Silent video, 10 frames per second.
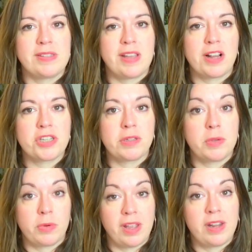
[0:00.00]
that's
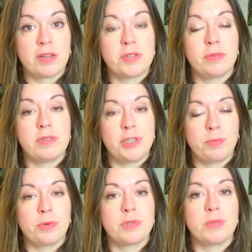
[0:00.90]
actually, we're getting into
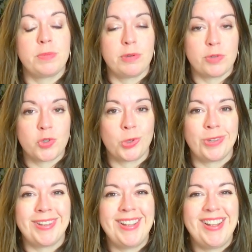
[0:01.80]
deeper
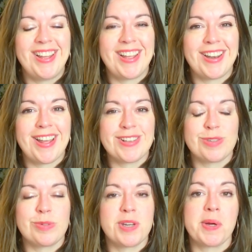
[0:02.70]
spiritual and
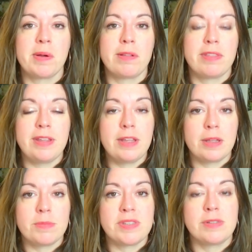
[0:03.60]
esoteric
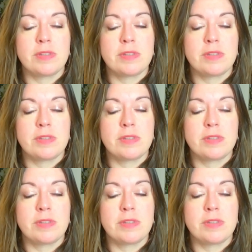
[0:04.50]
themes.